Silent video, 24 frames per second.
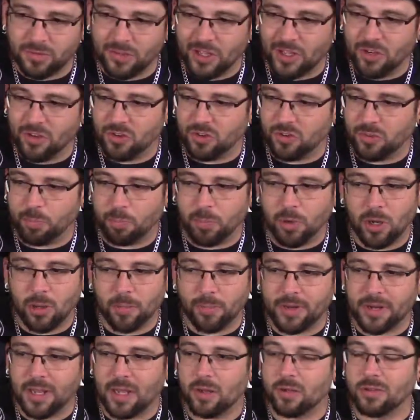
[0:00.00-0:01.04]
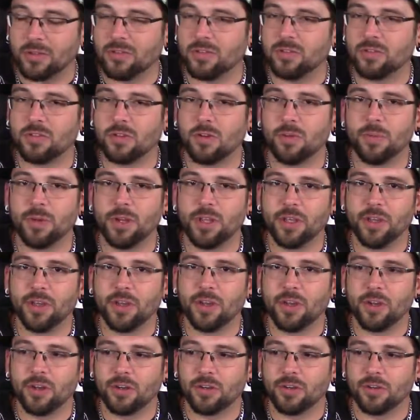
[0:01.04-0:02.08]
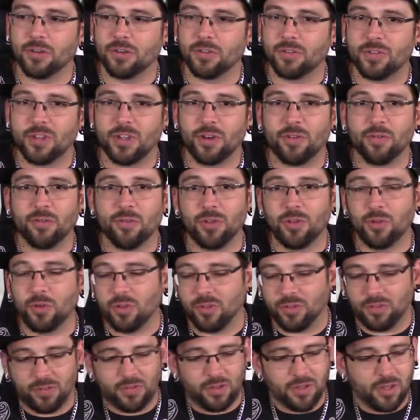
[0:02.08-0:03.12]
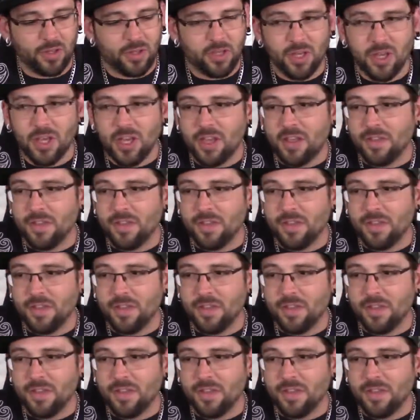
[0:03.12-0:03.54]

They just pumped out so many characters, and you can see